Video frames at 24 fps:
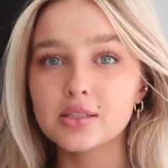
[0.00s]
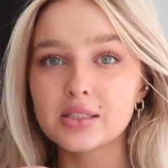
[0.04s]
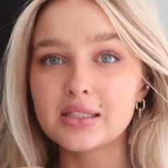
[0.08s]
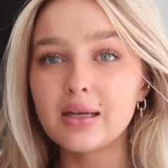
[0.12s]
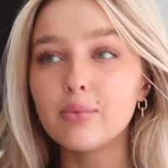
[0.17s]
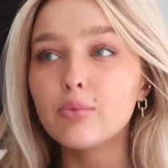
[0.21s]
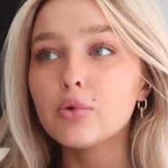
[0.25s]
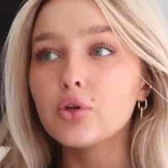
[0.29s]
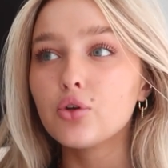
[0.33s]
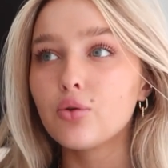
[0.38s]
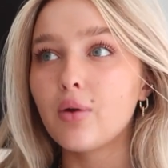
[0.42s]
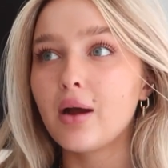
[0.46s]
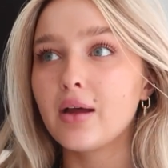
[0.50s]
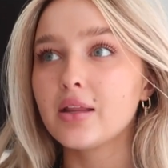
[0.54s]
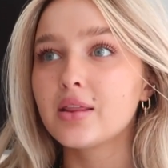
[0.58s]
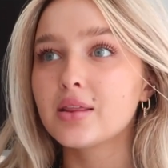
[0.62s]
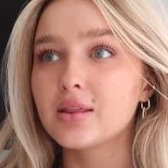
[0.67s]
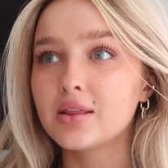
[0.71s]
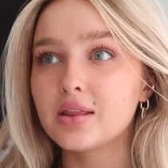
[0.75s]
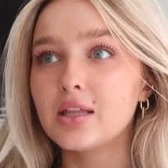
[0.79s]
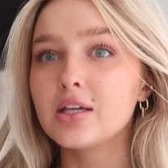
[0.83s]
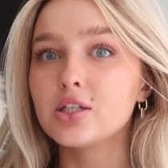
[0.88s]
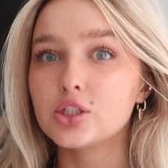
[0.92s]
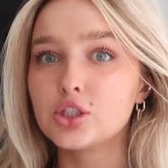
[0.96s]
someone who
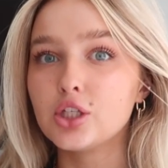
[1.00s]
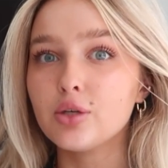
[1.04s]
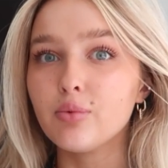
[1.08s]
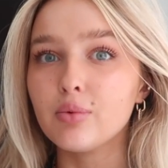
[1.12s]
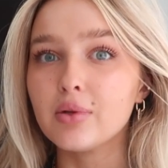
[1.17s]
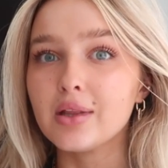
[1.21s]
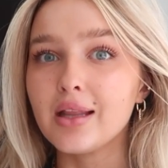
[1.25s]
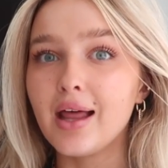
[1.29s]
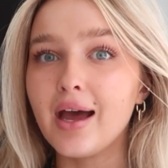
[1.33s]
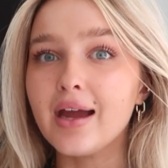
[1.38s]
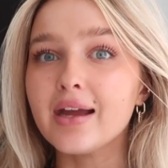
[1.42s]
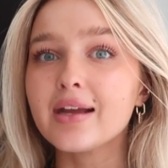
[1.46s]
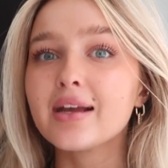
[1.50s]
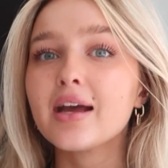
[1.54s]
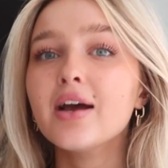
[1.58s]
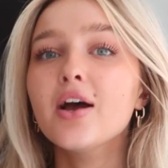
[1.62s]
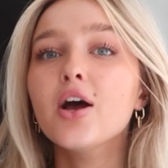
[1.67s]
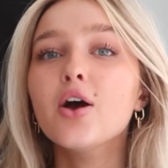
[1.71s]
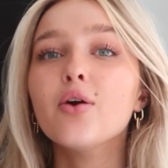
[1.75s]
I think she would like,